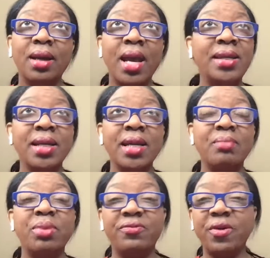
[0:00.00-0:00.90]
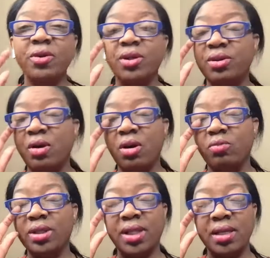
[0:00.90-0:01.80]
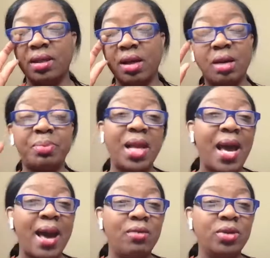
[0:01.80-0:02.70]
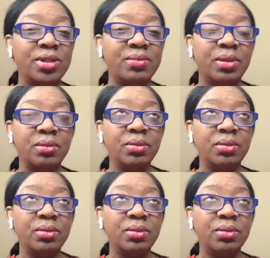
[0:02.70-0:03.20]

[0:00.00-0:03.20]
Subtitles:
And then before you know it, within a couple of hours